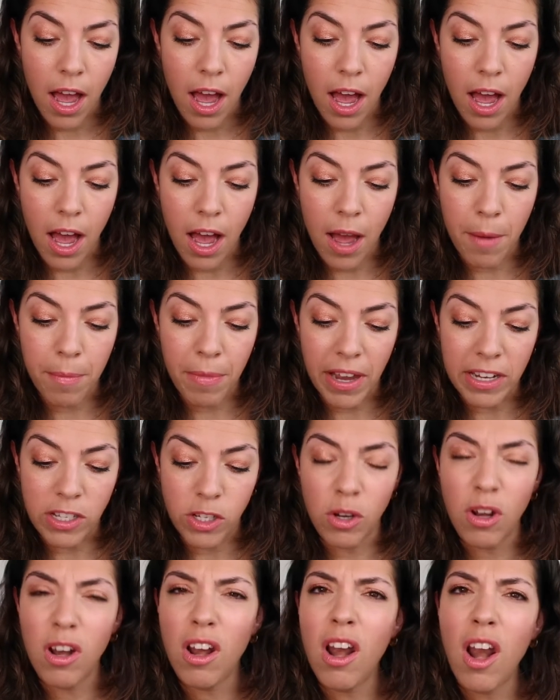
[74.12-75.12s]
They
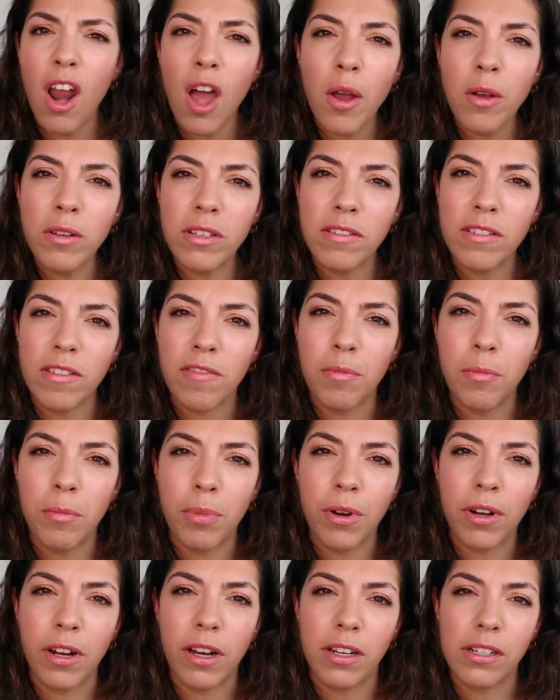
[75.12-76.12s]
do loads of different
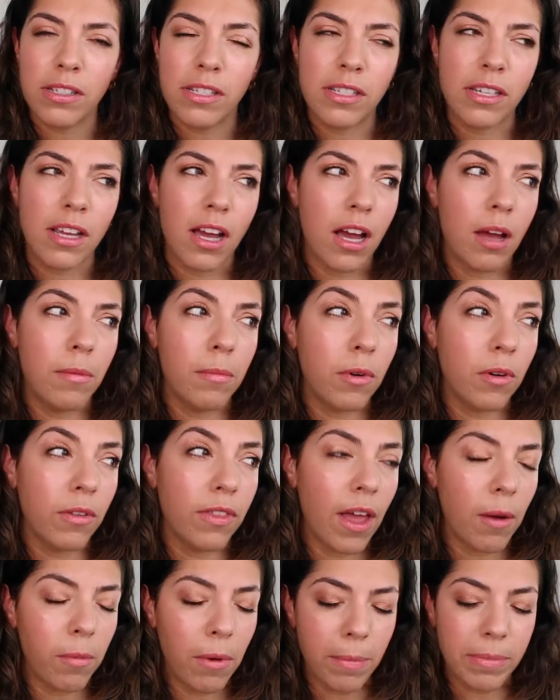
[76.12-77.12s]
products
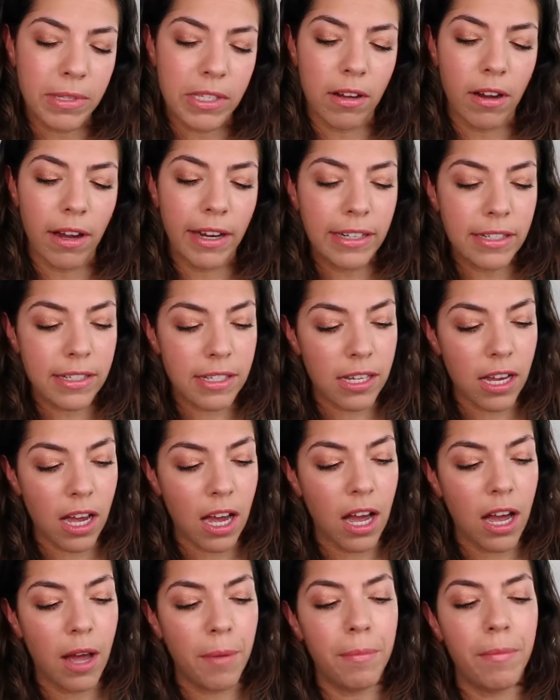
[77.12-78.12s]
on their website,
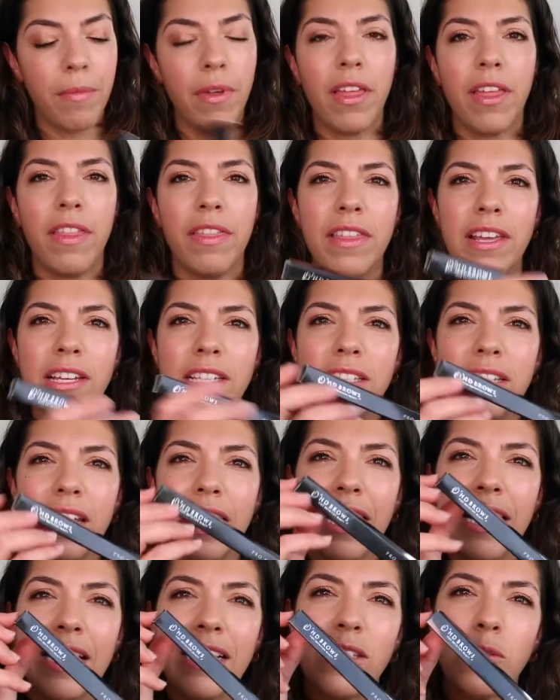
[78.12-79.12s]
and this
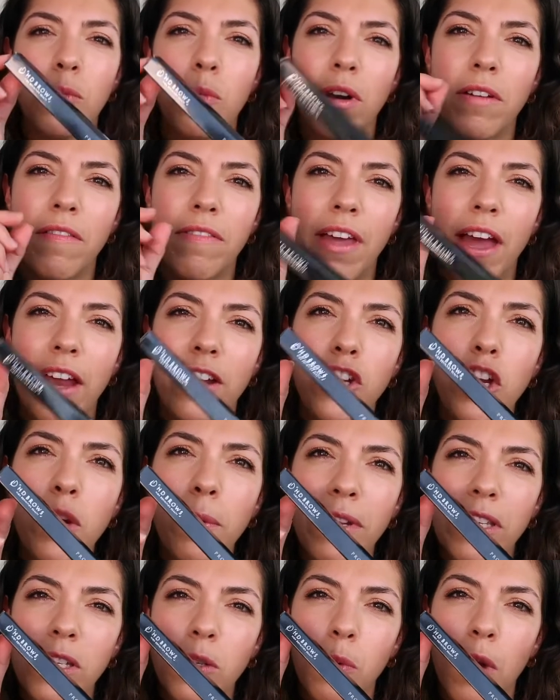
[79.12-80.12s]
is one of their
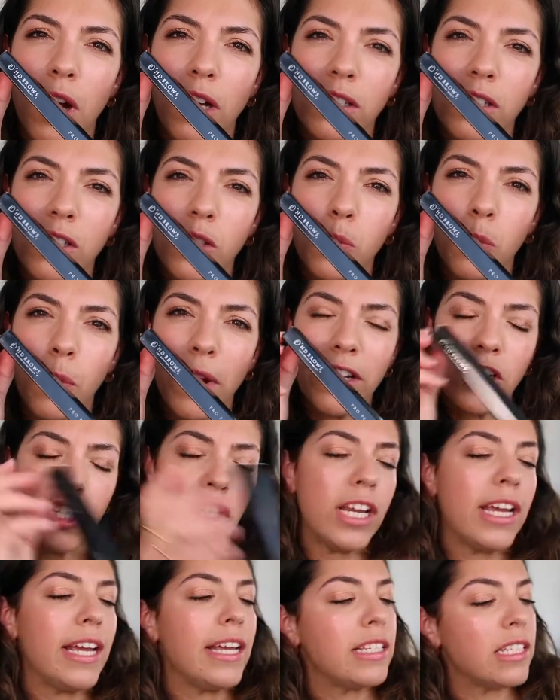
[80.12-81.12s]
newest ones,
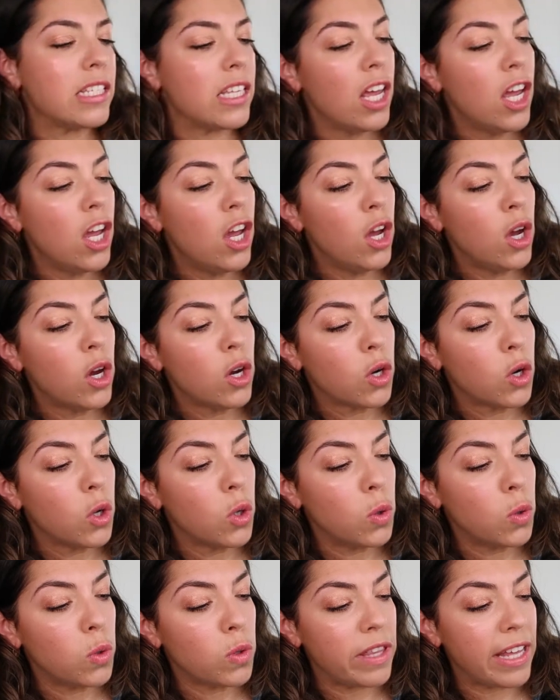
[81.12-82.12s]
which is
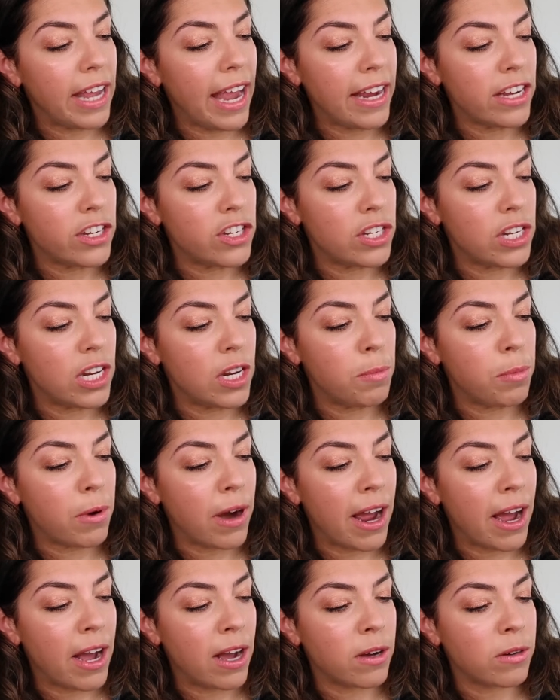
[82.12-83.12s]
called the HD
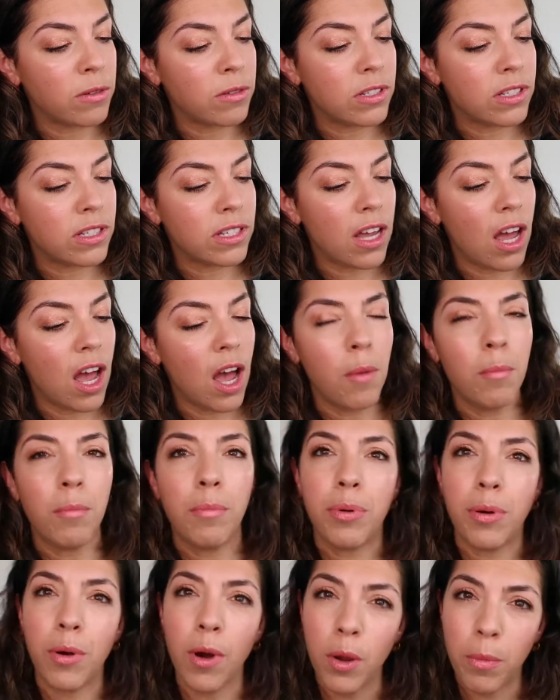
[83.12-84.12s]
Brows
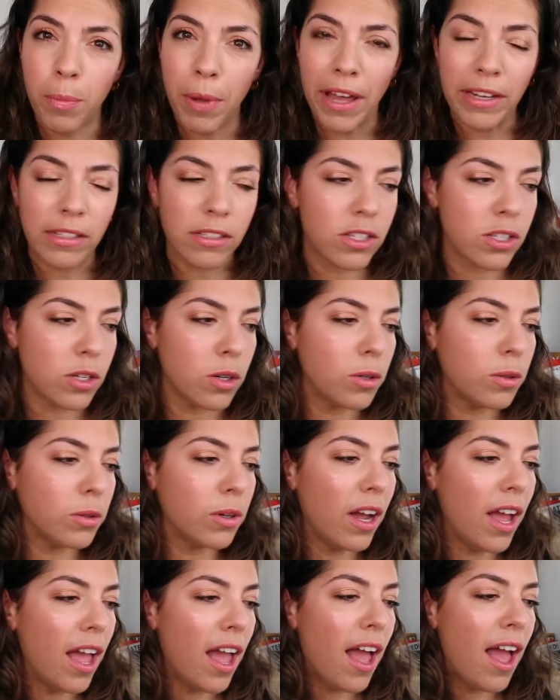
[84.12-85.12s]
Pro
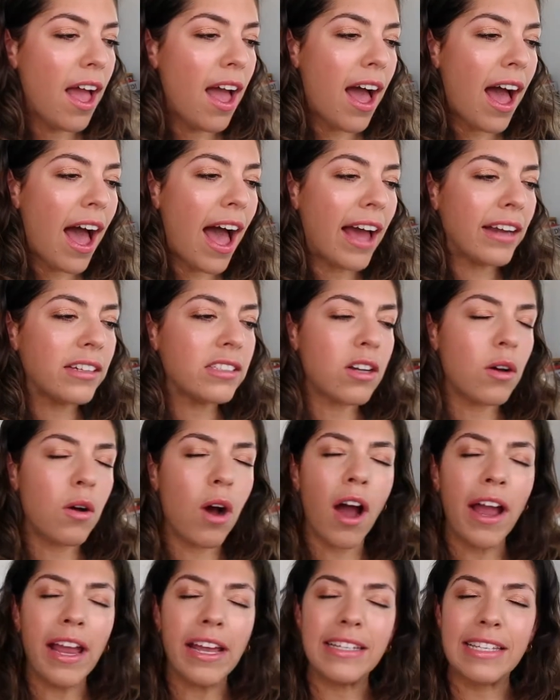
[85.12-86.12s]
Pencil. And
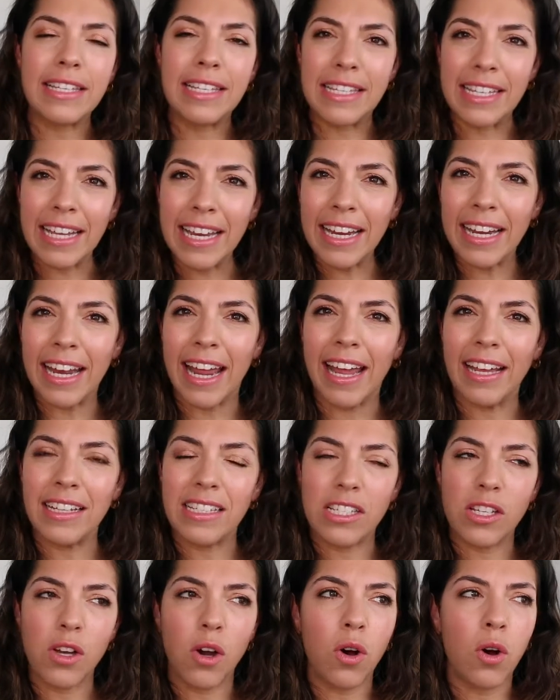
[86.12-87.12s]
I had seen
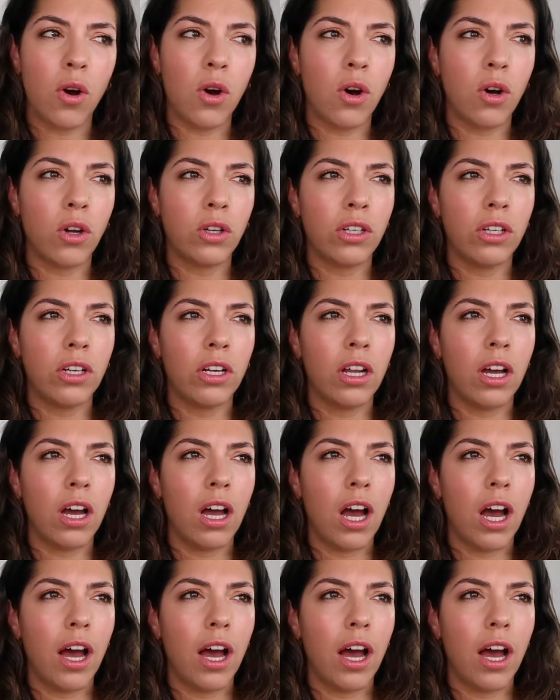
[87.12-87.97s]
it on